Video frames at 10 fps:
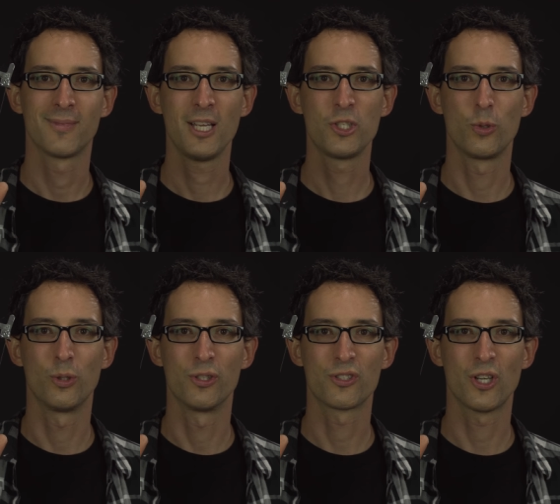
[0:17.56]
a
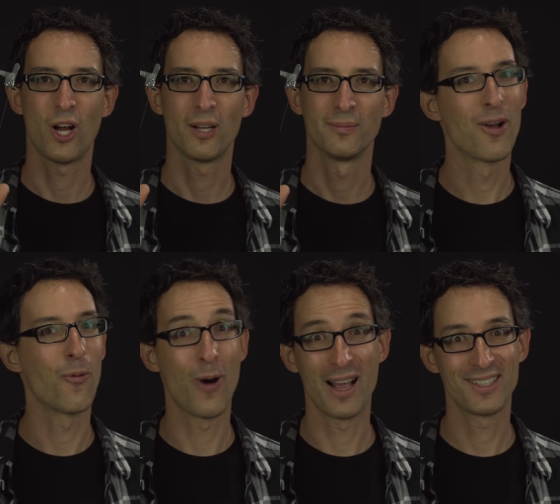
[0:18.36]
Jeweller's Saw.
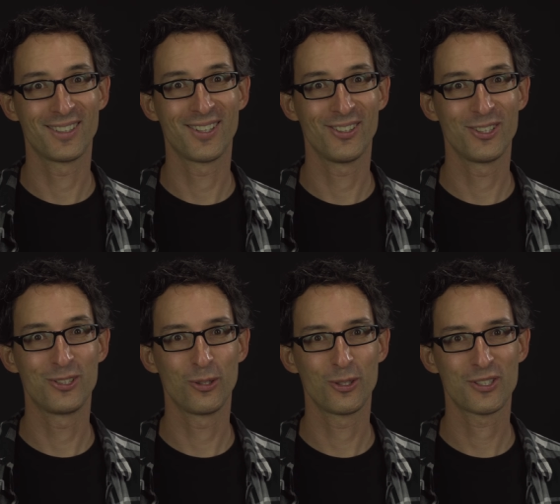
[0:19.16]
Why is it called a
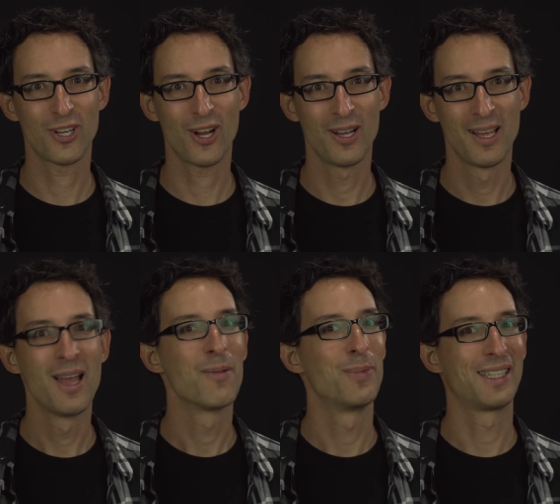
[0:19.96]
Jeweller's Saw?
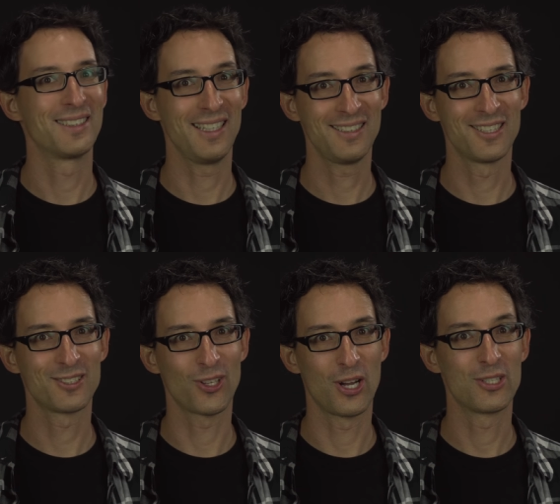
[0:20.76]
Because it's a
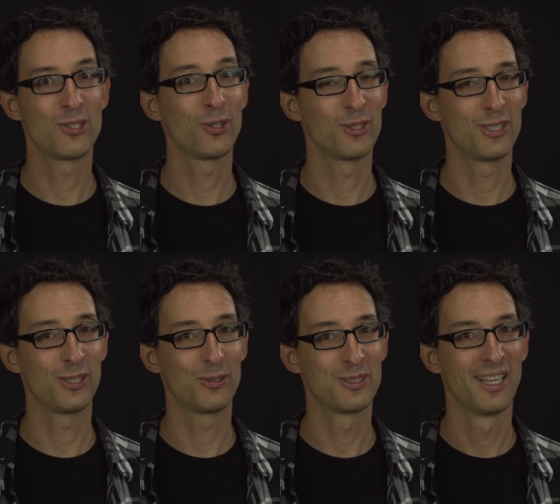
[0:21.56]
saw jewelers
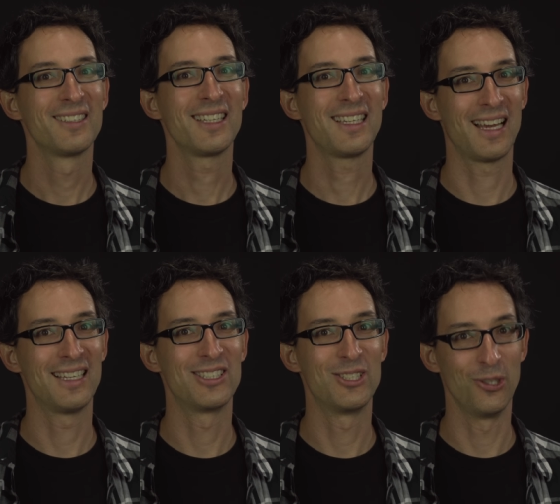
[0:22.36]
use to
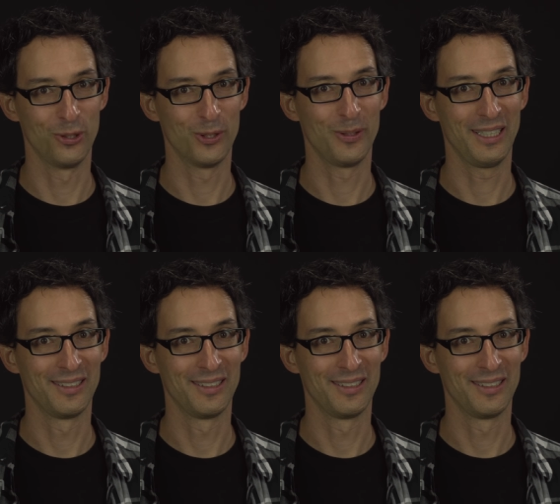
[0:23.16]
cut jewelry.